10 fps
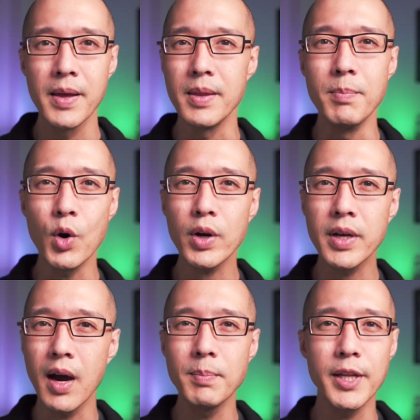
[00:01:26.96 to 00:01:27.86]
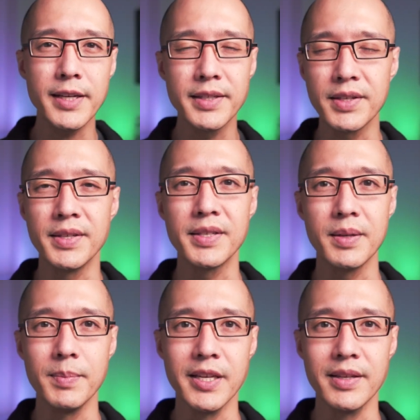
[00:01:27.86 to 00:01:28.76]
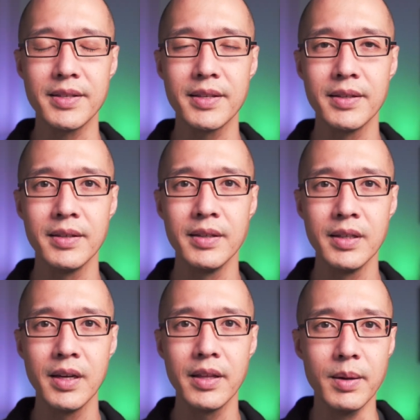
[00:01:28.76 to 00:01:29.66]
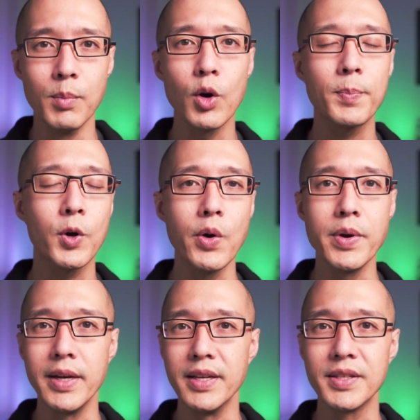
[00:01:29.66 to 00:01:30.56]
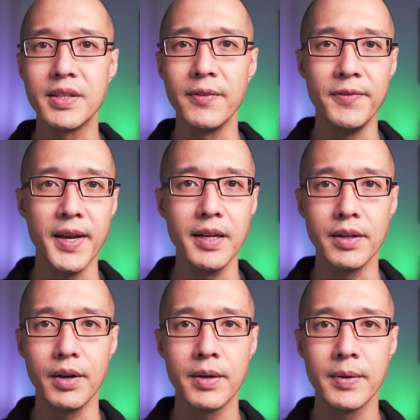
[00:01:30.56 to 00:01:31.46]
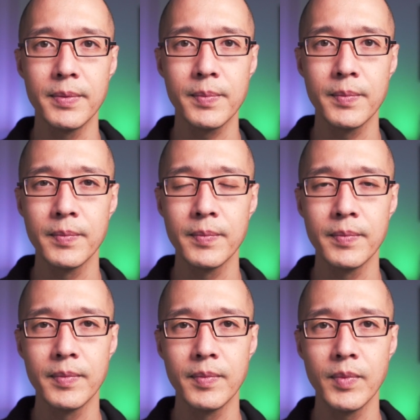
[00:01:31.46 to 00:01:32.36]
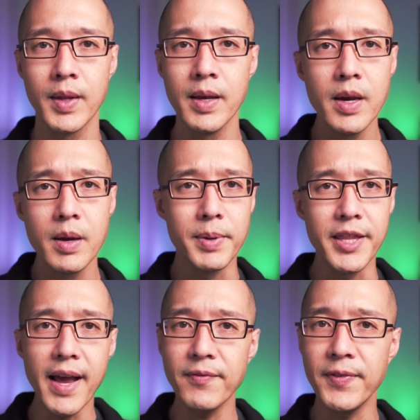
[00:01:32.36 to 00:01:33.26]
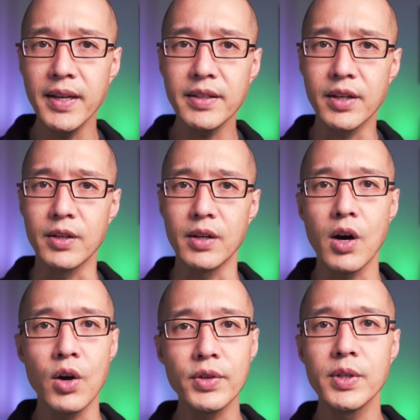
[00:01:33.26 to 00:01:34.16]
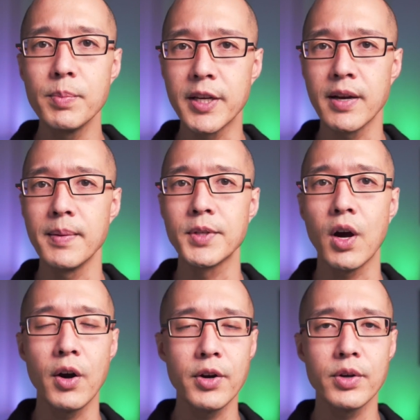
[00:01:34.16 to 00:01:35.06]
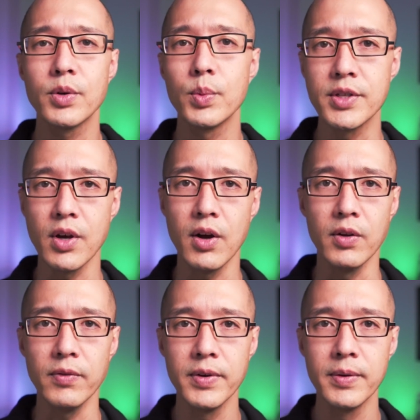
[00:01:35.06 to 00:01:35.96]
The more complex a system is, the more prone it is to failure. But that failure also becomes harder to resolve